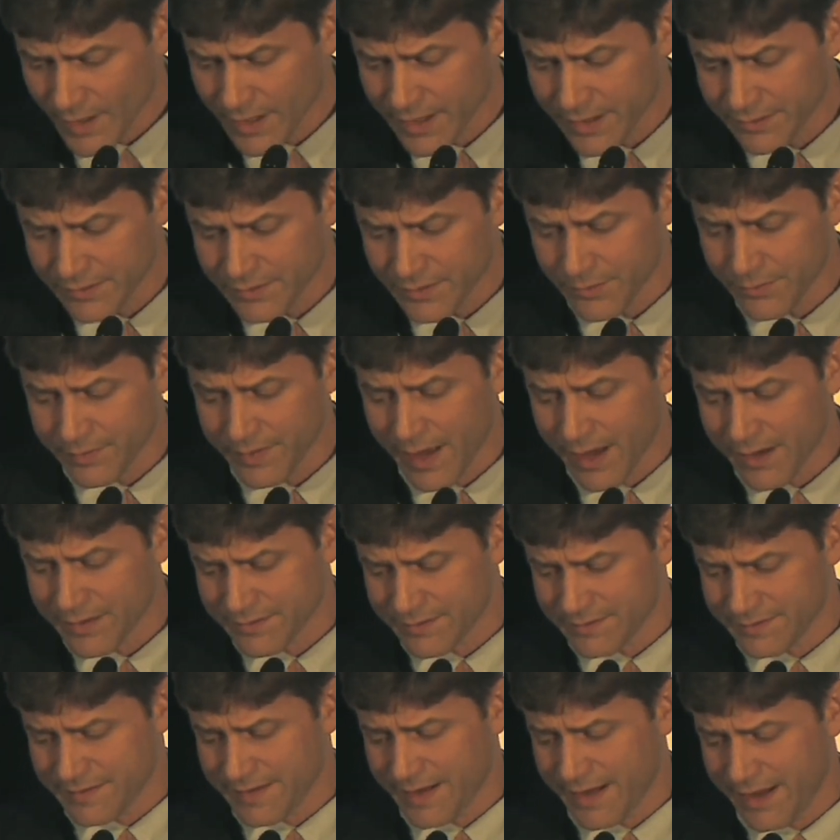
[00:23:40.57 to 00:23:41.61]
In
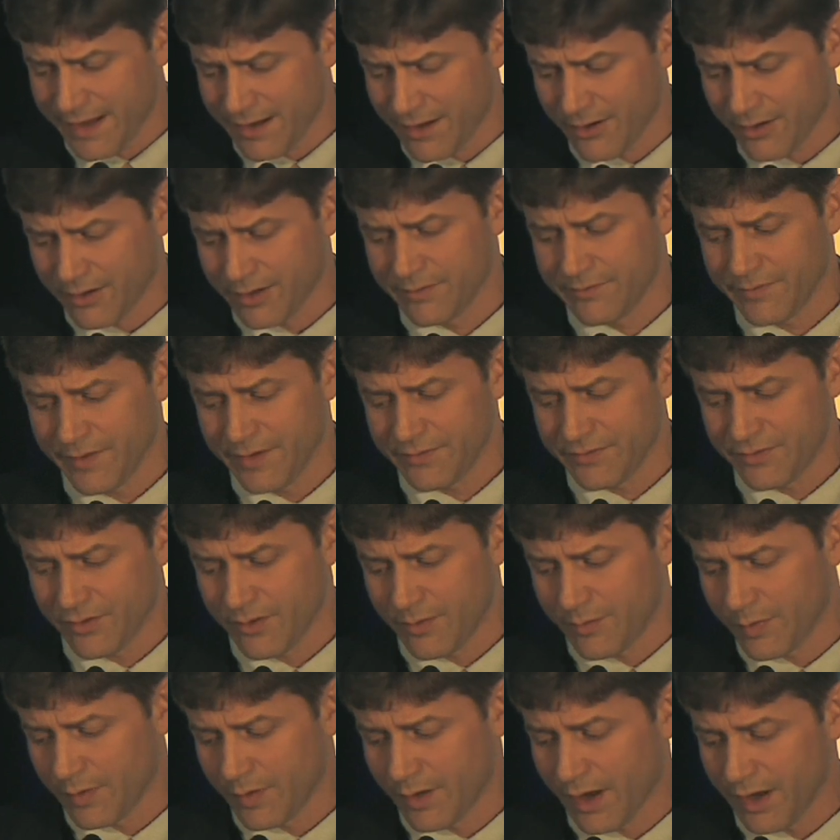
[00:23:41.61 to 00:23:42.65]
2010, our
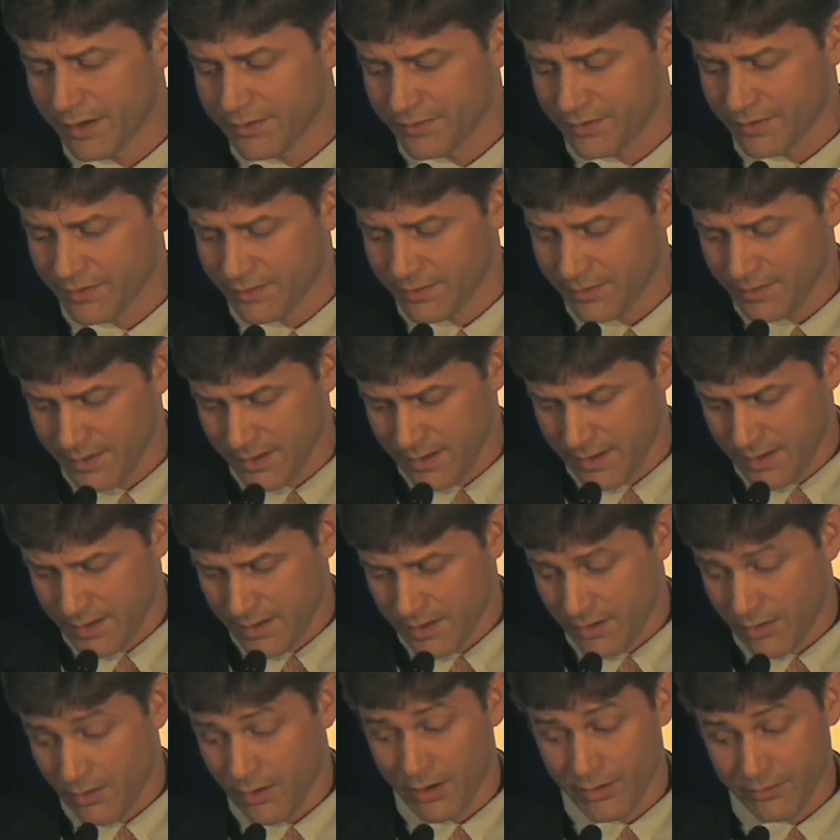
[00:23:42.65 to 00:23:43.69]
conventional production,
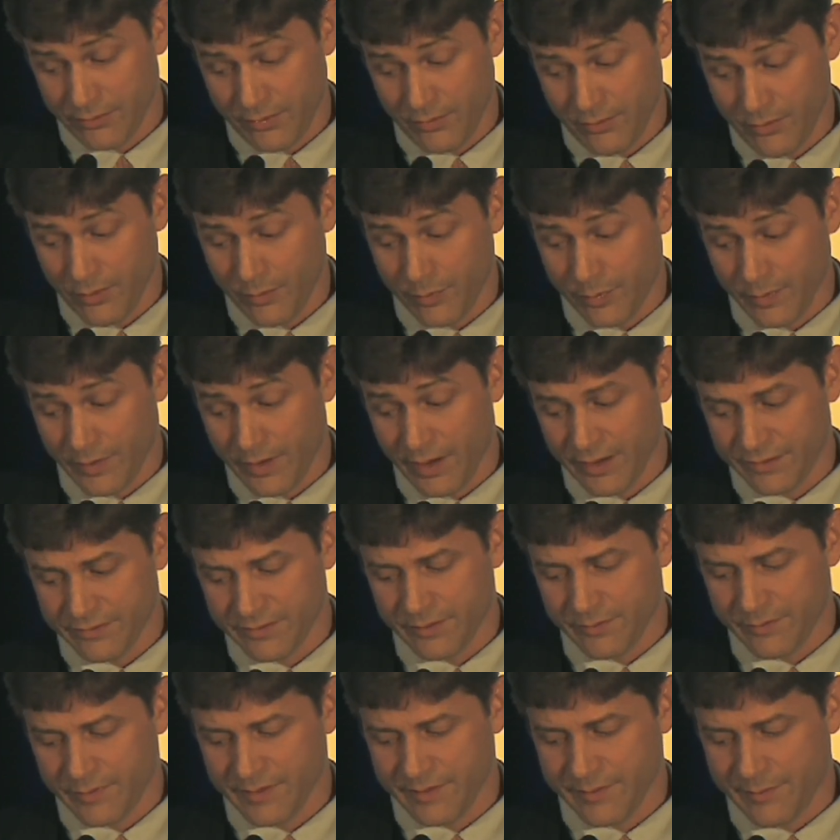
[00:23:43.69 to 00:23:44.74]
or our total
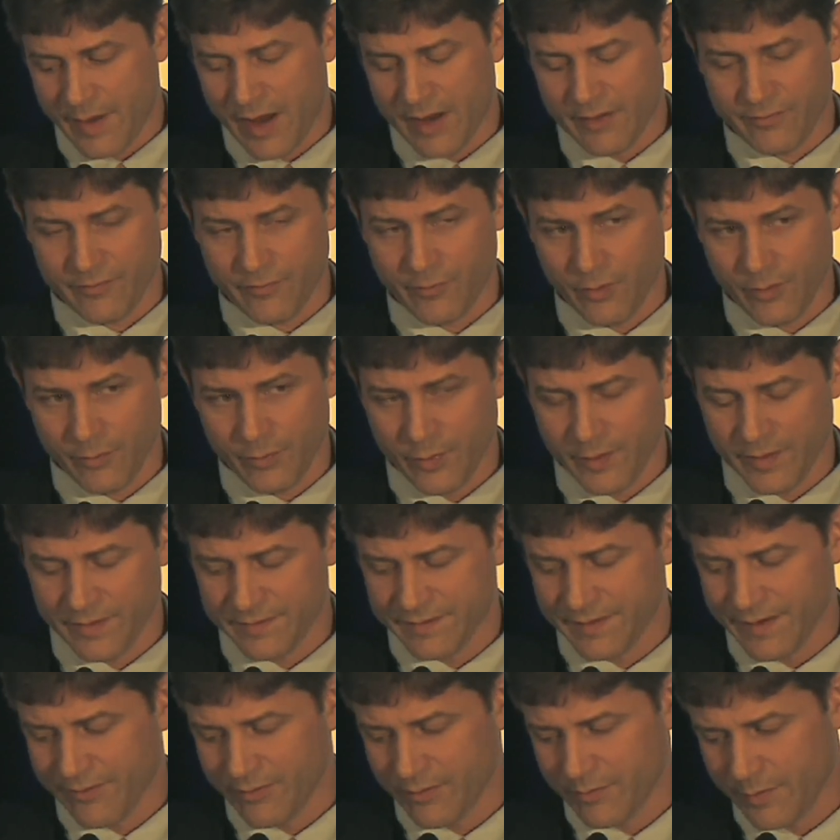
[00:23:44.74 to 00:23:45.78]
production, was about
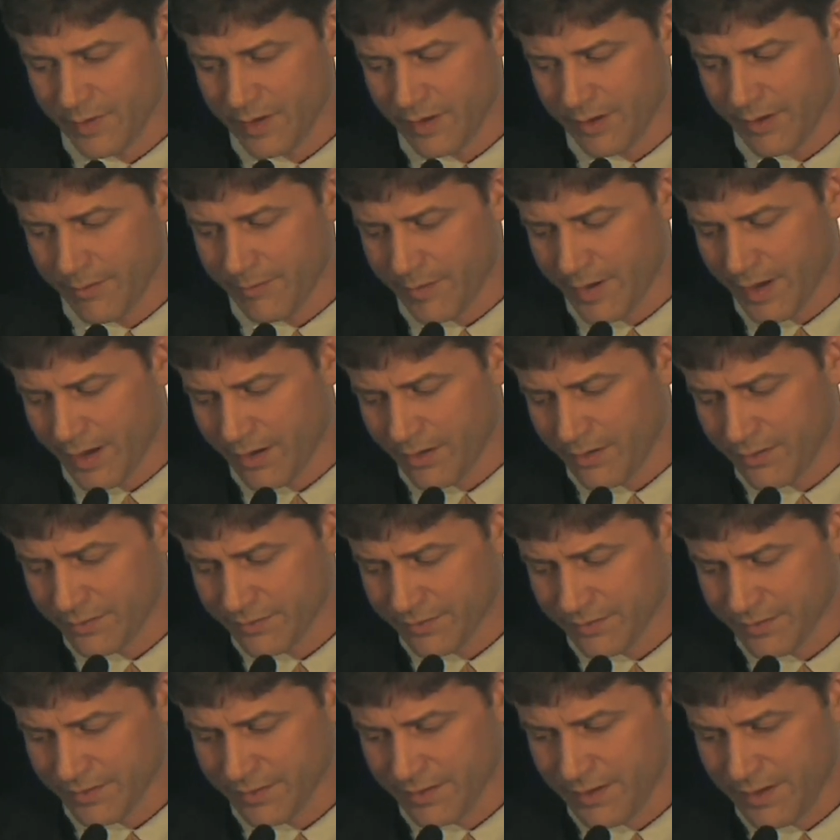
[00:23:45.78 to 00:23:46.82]
4.7 million
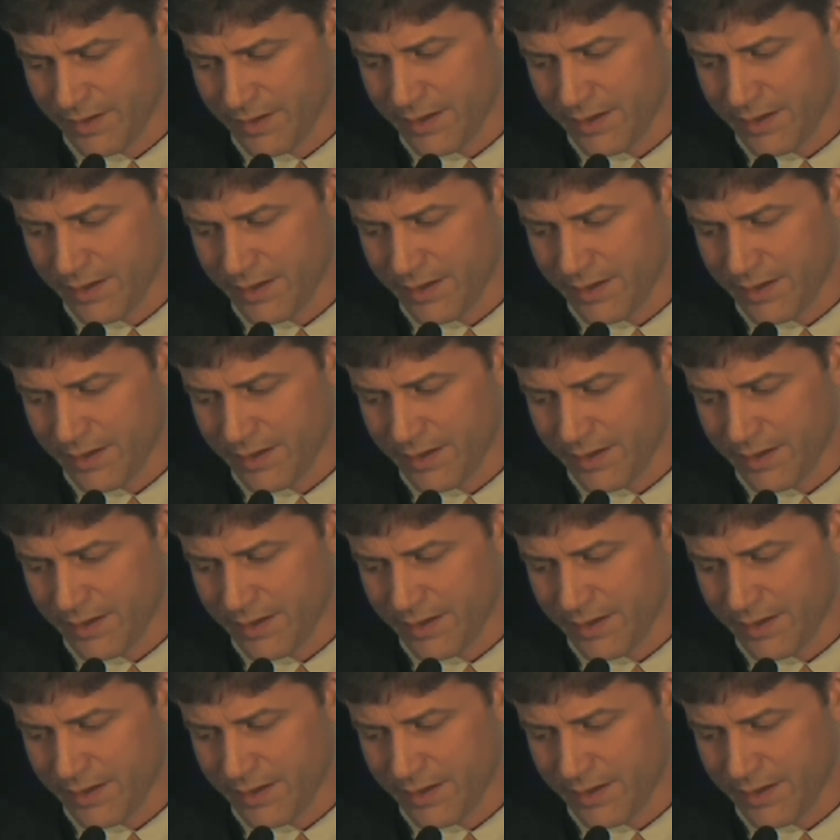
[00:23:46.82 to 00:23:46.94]
barrels.